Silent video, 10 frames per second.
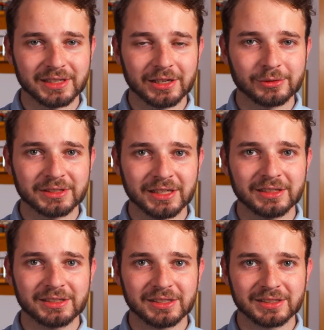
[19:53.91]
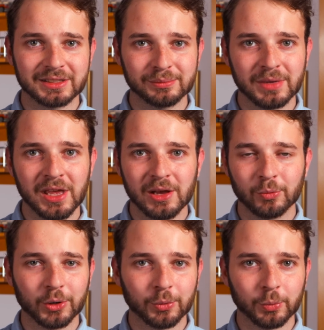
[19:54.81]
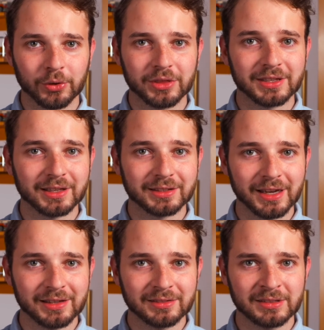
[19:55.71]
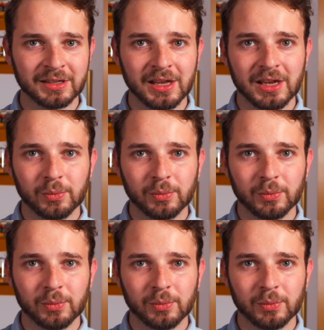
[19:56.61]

Tau-Setti system were worth it at the end,